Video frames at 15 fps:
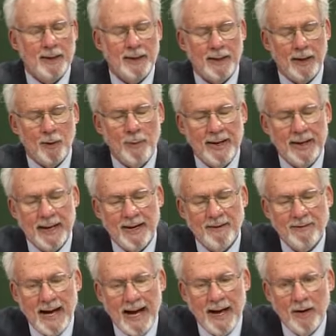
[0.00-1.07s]
a weekend
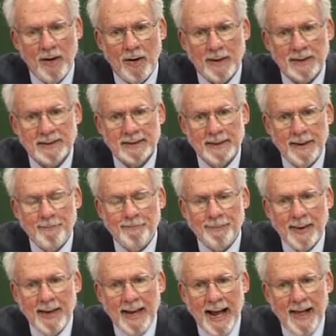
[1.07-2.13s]
of dialogues.
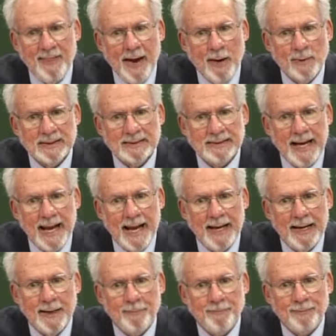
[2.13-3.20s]
And they were
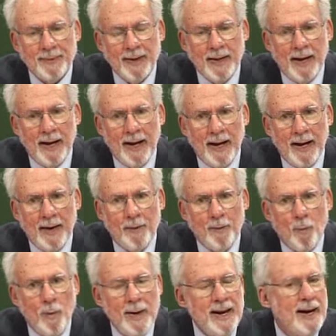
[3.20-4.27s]
saying,
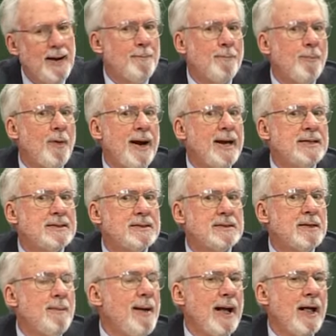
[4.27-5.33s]
we embrace
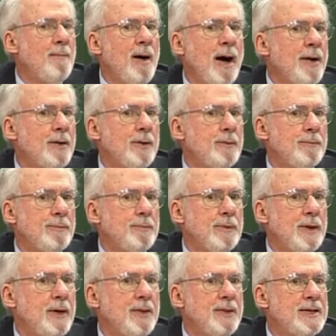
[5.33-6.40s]
the Mecca model
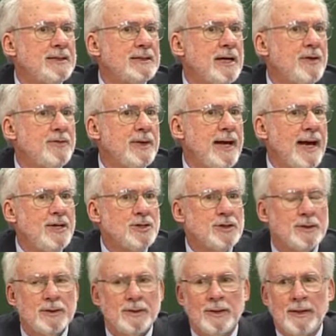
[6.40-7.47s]
here in this
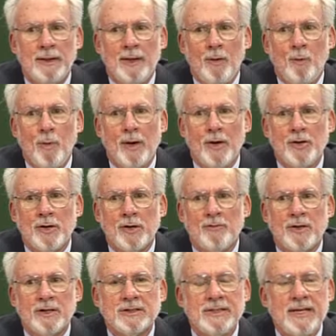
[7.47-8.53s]
congregation. We're a
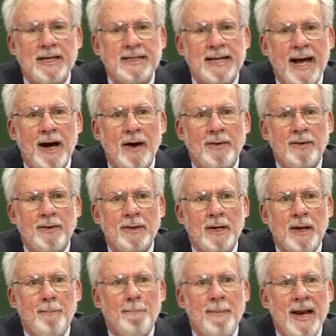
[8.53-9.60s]
university town.
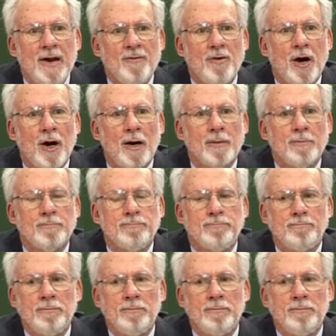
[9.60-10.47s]
Many of our